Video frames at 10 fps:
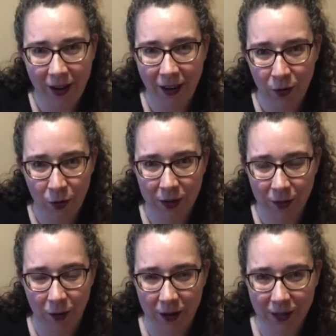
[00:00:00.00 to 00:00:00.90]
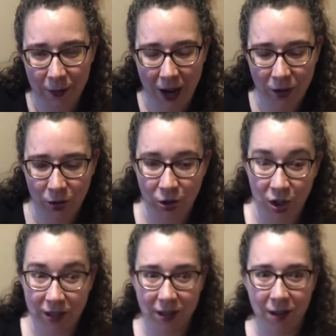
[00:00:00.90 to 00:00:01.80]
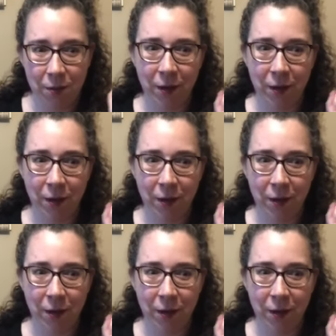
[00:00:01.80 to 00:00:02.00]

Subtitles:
And who doesn't want some nacho cheese dip,